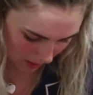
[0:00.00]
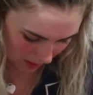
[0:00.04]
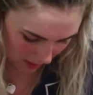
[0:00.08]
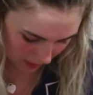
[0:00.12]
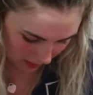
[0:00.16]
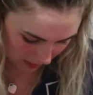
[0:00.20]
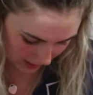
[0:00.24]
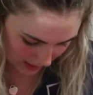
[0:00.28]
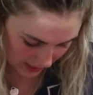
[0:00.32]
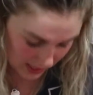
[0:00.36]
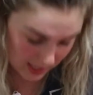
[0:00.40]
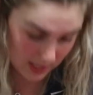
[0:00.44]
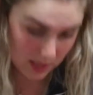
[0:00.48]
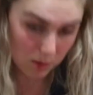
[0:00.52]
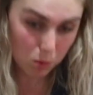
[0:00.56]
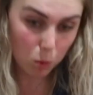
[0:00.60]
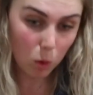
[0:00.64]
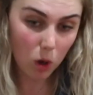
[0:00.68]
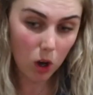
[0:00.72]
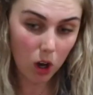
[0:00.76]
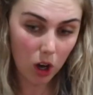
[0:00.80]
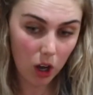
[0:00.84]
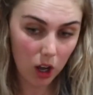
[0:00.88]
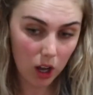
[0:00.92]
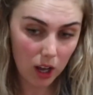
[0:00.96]
This
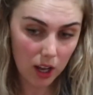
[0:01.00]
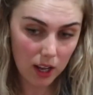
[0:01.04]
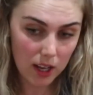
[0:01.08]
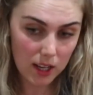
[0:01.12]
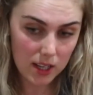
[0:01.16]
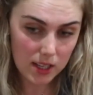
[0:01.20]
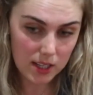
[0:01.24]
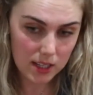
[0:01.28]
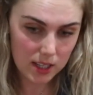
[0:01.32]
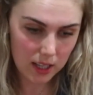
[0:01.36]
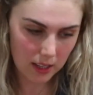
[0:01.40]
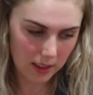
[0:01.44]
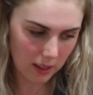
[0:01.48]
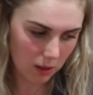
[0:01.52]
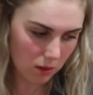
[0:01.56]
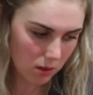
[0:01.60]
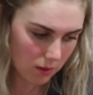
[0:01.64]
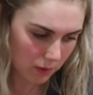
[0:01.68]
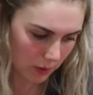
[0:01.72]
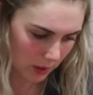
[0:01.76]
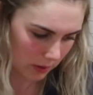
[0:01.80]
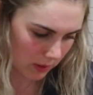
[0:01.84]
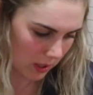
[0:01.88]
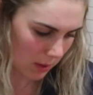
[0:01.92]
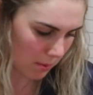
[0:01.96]
was, I think it was
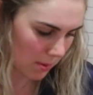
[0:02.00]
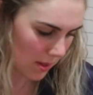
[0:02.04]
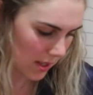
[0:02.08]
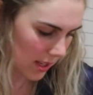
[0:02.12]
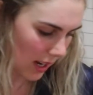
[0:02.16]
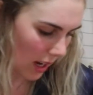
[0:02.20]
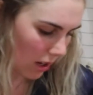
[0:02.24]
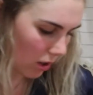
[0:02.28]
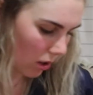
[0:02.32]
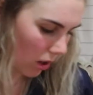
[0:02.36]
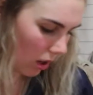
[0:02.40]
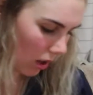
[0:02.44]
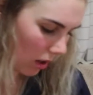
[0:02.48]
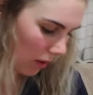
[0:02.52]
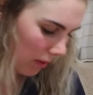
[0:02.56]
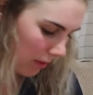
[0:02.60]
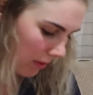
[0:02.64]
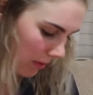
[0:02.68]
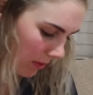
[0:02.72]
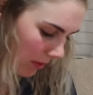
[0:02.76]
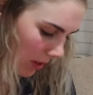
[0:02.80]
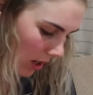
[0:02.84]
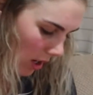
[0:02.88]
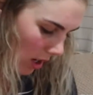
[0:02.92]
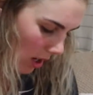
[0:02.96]
50%
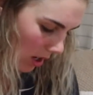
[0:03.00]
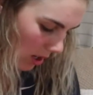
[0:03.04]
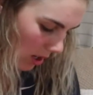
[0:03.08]
off.